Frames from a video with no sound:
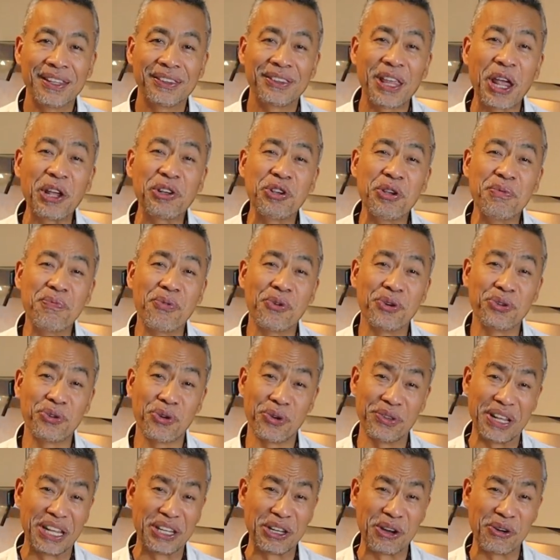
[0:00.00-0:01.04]
Thank you for
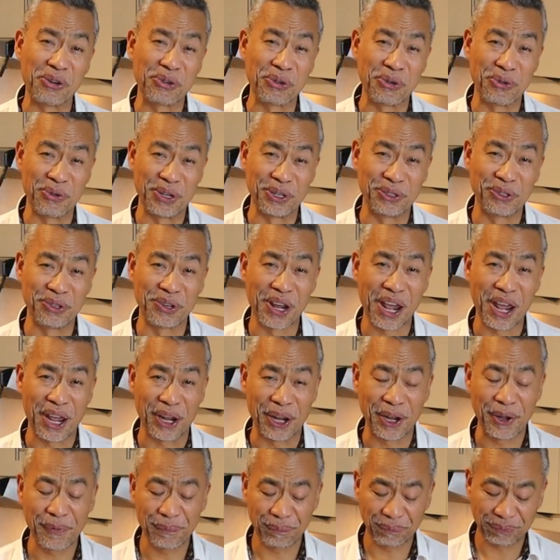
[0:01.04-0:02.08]
joining your Kuya
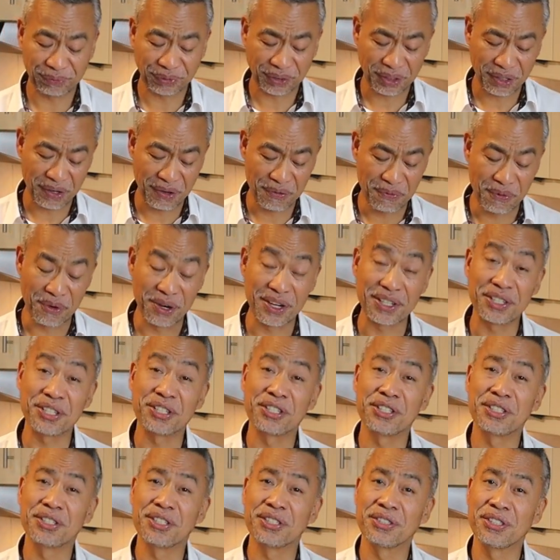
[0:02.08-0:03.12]
today for this
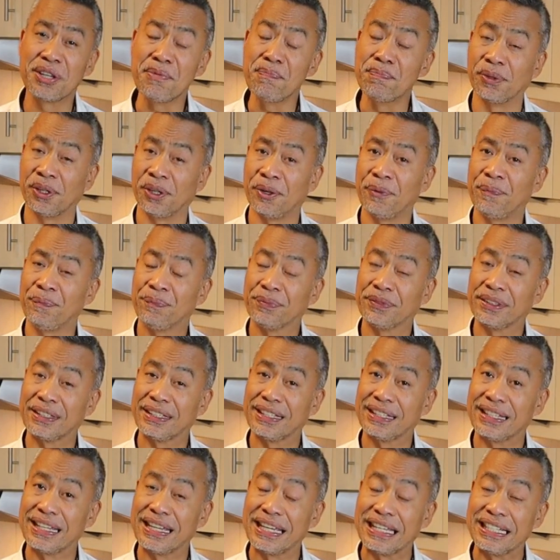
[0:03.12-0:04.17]
simple
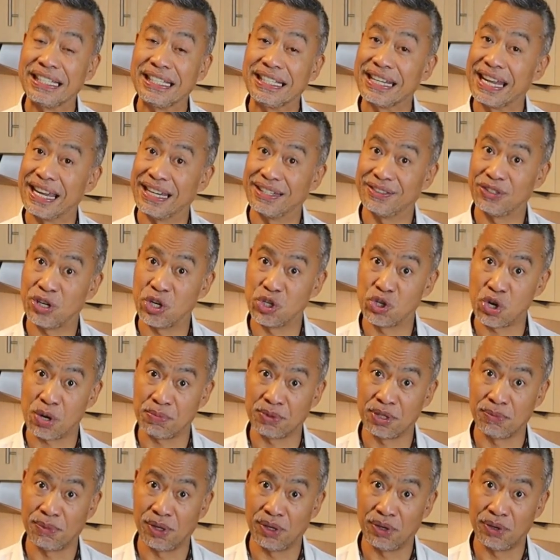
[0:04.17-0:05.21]
and yet
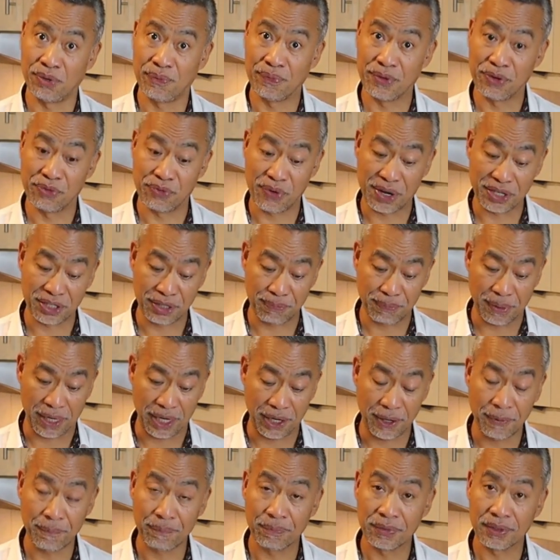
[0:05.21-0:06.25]
adoptable
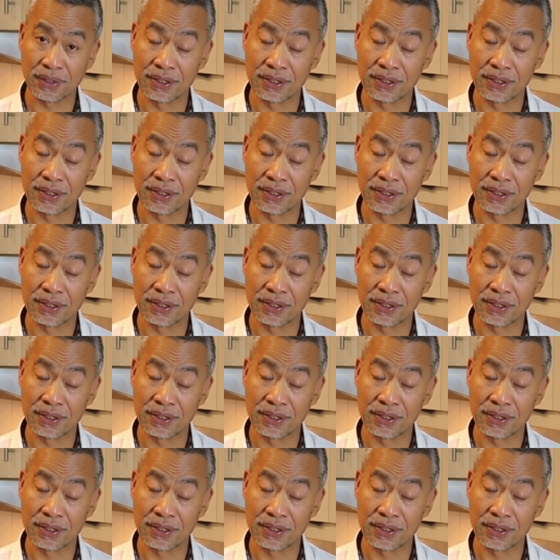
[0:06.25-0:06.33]
recipe